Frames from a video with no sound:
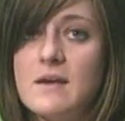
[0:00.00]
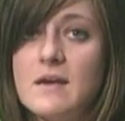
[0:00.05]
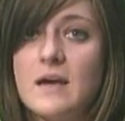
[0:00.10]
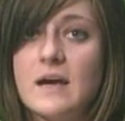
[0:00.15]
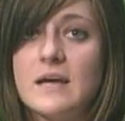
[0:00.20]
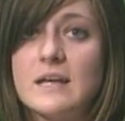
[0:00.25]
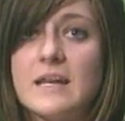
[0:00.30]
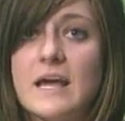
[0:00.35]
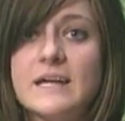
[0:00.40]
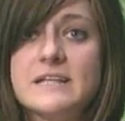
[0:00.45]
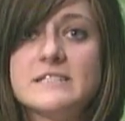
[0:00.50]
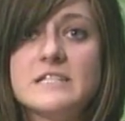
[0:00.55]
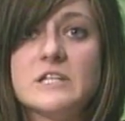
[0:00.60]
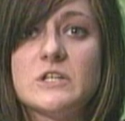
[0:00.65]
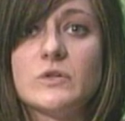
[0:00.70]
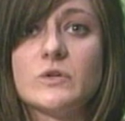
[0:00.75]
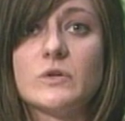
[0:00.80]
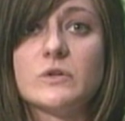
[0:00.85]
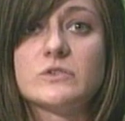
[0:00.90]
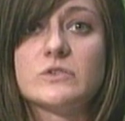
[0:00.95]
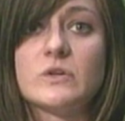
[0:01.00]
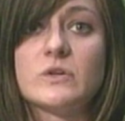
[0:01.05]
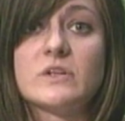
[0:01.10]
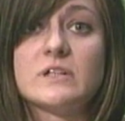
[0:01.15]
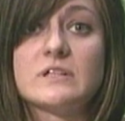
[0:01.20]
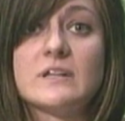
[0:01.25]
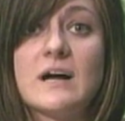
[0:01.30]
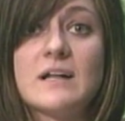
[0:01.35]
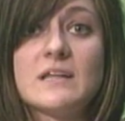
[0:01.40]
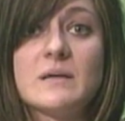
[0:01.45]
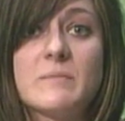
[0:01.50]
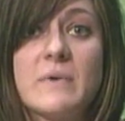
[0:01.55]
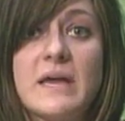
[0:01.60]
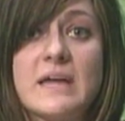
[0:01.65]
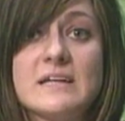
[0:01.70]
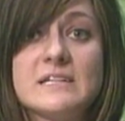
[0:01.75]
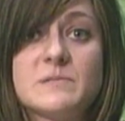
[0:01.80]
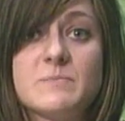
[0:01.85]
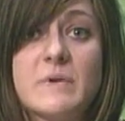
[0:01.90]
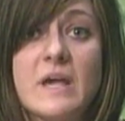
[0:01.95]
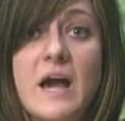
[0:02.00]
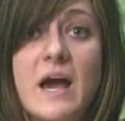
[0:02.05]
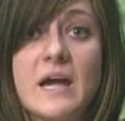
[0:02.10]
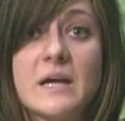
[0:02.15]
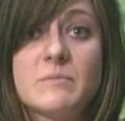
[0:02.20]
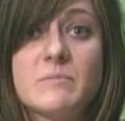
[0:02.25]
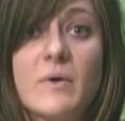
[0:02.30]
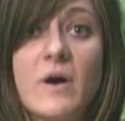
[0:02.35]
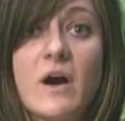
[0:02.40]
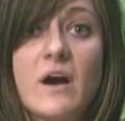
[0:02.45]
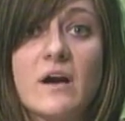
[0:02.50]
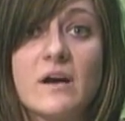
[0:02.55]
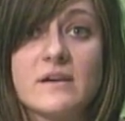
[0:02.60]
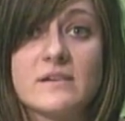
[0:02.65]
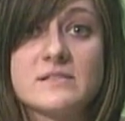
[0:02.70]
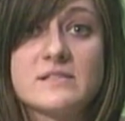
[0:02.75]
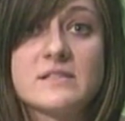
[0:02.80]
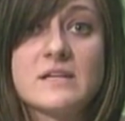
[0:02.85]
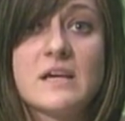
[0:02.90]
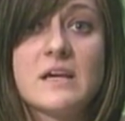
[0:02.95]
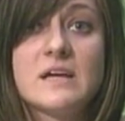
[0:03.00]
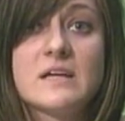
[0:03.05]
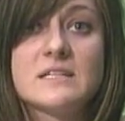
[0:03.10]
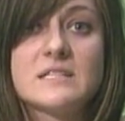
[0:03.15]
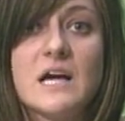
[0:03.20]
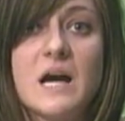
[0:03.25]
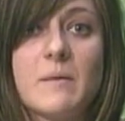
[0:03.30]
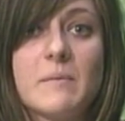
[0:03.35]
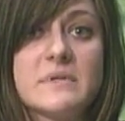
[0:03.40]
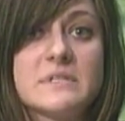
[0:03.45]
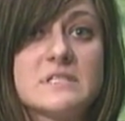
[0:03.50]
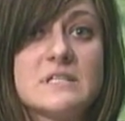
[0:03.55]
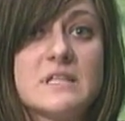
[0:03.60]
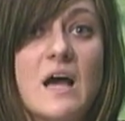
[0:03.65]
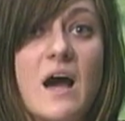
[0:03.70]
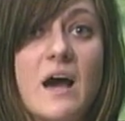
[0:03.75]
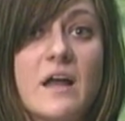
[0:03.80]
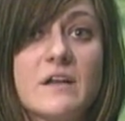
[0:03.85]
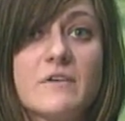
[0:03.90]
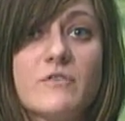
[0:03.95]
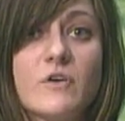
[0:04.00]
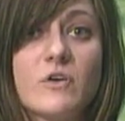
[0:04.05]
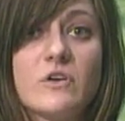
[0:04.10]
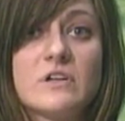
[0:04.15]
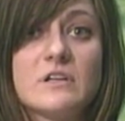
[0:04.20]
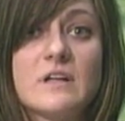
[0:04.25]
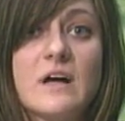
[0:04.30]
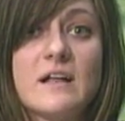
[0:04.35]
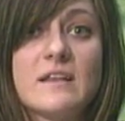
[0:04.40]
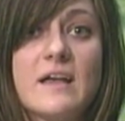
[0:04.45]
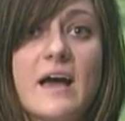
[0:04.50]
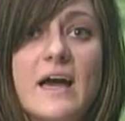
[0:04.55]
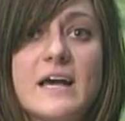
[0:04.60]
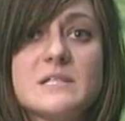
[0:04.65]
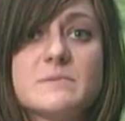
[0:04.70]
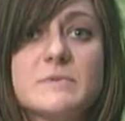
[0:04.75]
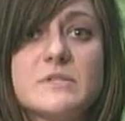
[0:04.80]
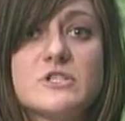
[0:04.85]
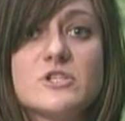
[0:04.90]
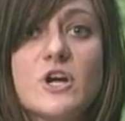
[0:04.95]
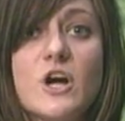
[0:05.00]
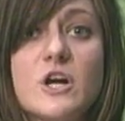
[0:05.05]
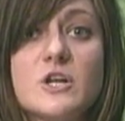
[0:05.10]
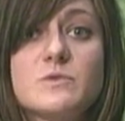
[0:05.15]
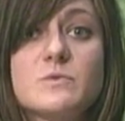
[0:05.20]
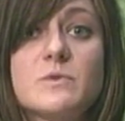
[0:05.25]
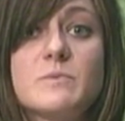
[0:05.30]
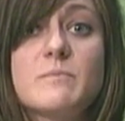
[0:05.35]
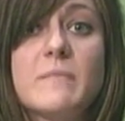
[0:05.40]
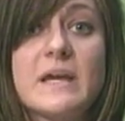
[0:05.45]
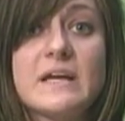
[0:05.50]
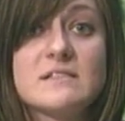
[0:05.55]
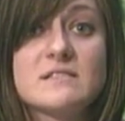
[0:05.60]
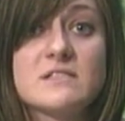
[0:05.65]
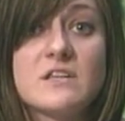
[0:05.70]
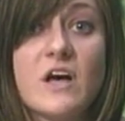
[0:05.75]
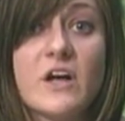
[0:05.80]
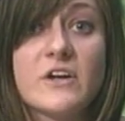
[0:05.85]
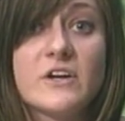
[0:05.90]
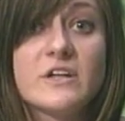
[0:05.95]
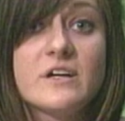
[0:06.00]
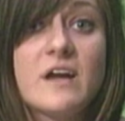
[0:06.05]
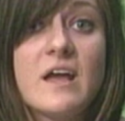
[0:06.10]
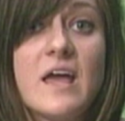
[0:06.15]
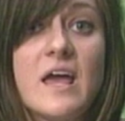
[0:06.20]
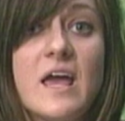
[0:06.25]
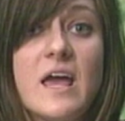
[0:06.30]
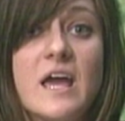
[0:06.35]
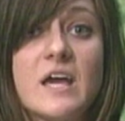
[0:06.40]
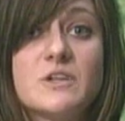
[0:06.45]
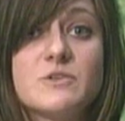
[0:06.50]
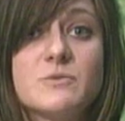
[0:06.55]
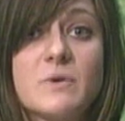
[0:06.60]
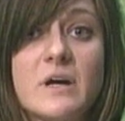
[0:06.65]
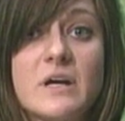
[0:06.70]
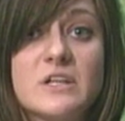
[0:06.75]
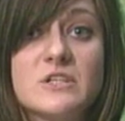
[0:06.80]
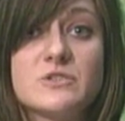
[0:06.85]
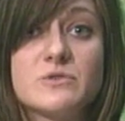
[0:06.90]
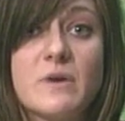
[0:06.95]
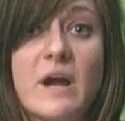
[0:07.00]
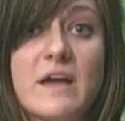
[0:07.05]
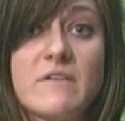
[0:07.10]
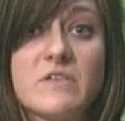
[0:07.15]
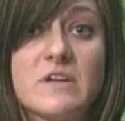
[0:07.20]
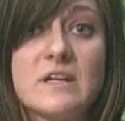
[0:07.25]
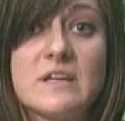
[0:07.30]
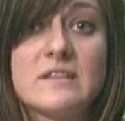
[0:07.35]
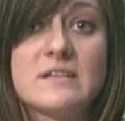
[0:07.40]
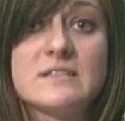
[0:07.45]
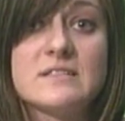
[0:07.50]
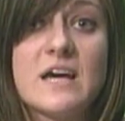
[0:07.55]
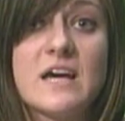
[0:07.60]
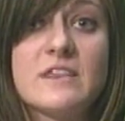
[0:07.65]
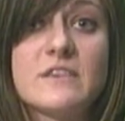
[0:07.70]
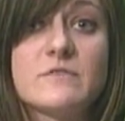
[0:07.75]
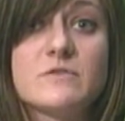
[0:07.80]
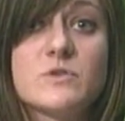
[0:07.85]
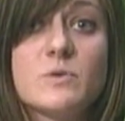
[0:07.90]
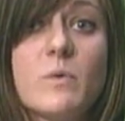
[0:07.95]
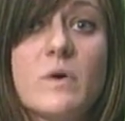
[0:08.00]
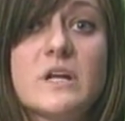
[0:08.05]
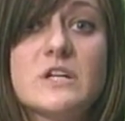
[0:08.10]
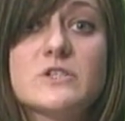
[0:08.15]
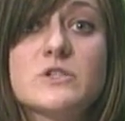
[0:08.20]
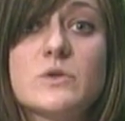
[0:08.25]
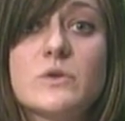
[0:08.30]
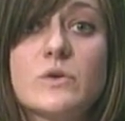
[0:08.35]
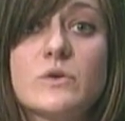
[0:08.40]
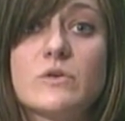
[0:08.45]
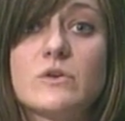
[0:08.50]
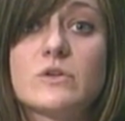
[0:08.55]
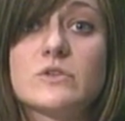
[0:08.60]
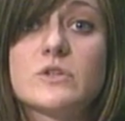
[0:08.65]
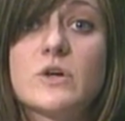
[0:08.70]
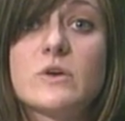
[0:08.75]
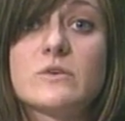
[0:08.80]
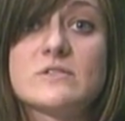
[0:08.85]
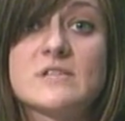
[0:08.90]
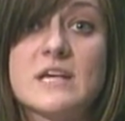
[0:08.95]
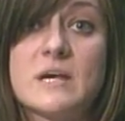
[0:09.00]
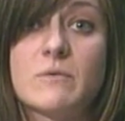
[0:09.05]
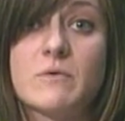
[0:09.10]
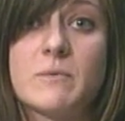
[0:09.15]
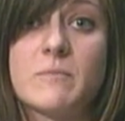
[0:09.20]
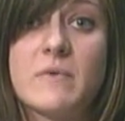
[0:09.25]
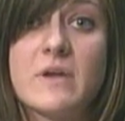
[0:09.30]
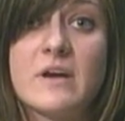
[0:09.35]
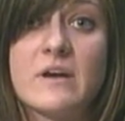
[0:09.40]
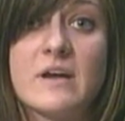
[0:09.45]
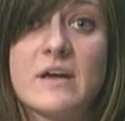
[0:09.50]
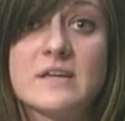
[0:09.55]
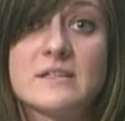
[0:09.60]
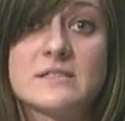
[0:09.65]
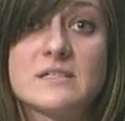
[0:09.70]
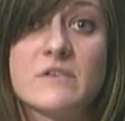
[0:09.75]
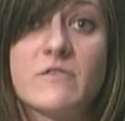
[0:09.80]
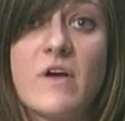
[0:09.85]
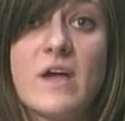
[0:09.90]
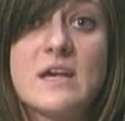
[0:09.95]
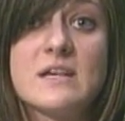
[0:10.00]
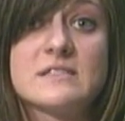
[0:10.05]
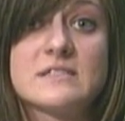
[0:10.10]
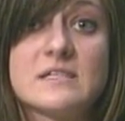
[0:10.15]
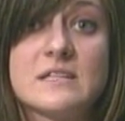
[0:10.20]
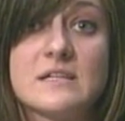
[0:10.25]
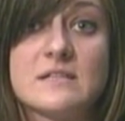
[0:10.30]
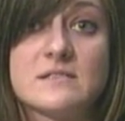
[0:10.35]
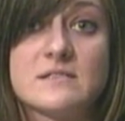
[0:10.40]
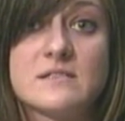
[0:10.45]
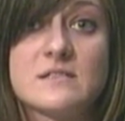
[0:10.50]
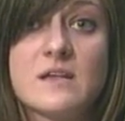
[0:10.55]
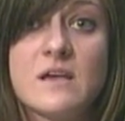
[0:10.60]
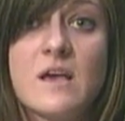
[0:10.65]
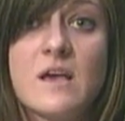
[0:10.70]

A 19-year-old Ogallala man is behind bars. Thomas Knott of Ogallala has been charged with manslaughter and drunken driving in the death of 22-year-old Jose Ramirez of Hastings.